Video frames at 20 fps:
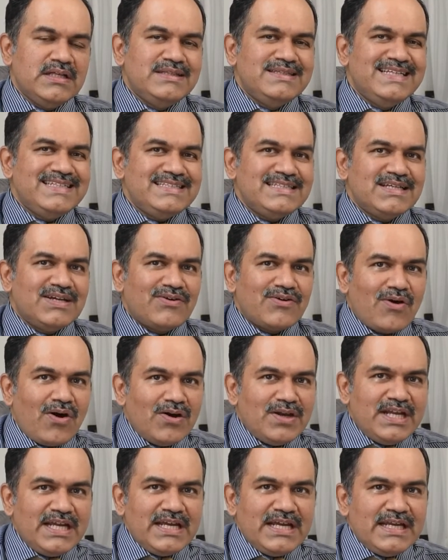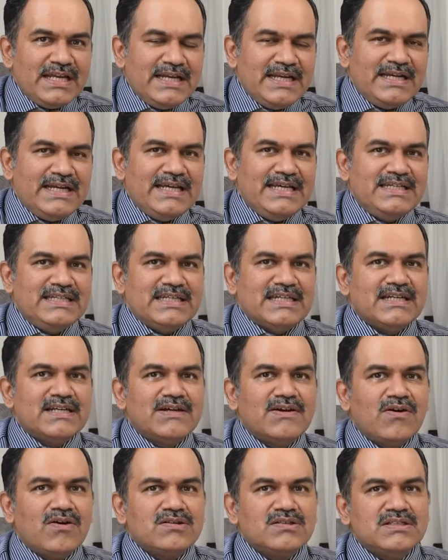This chronic irritation
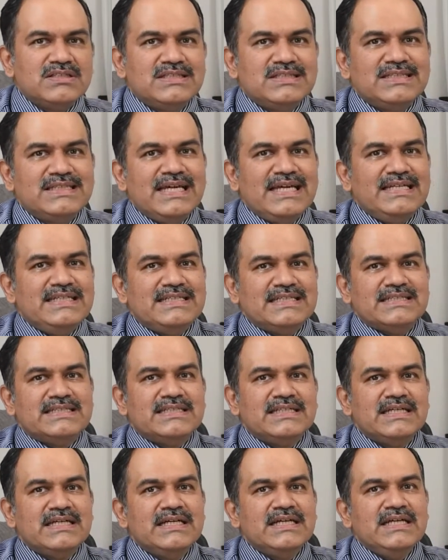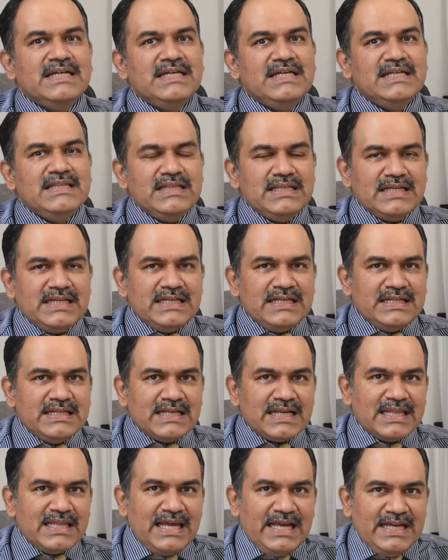causes changes in the
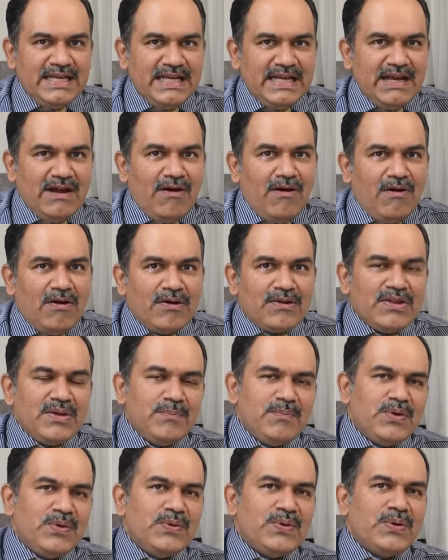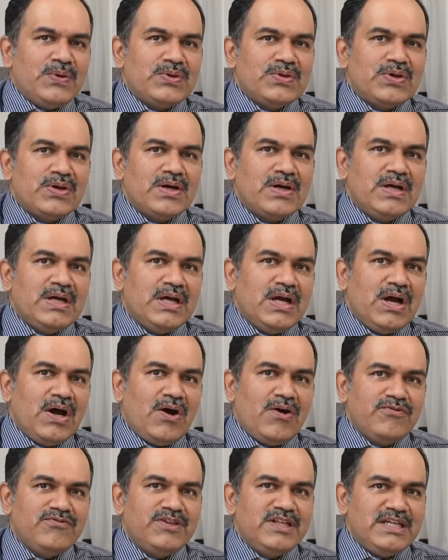inner lining or the mucosa
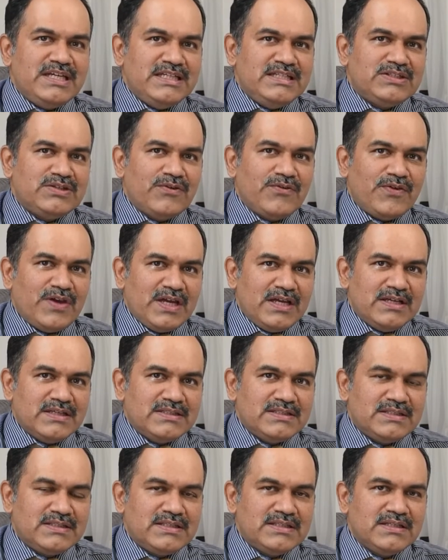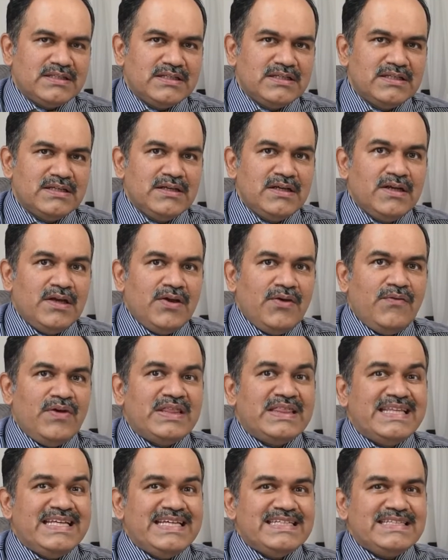of the esophagus.
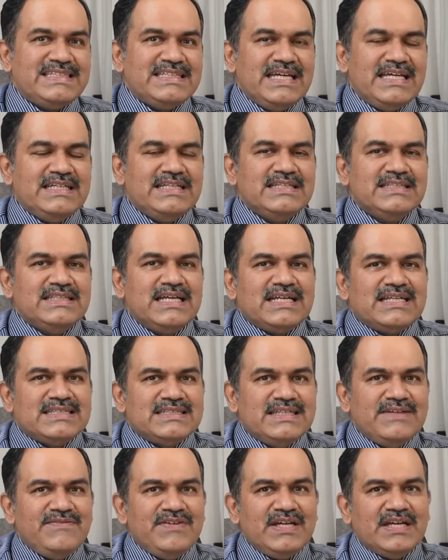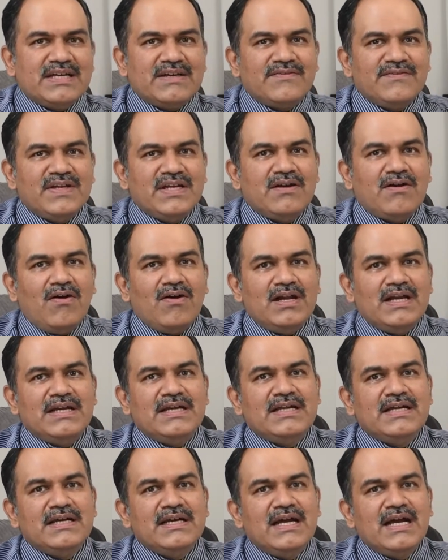When these changes are severe, we call
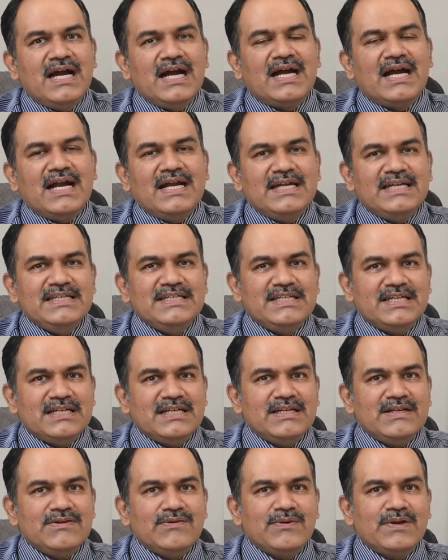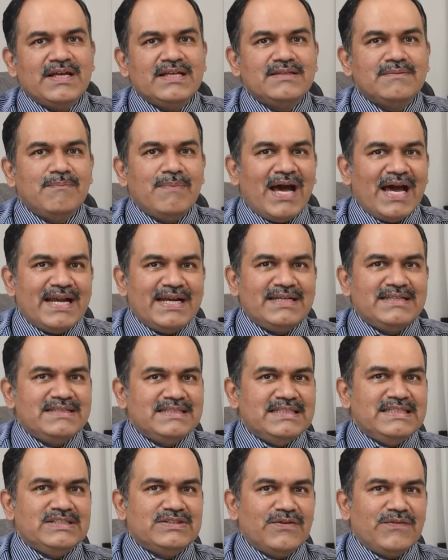it a condition known as Barrett's
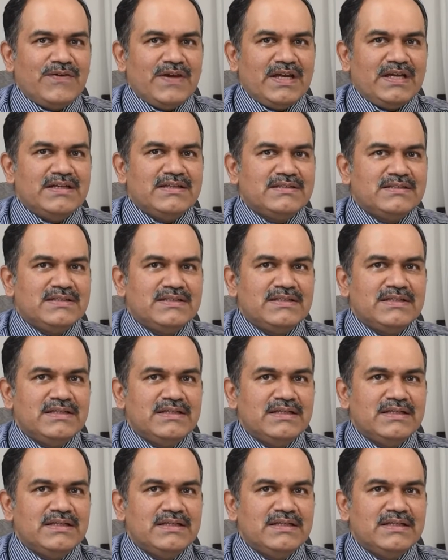esophagus.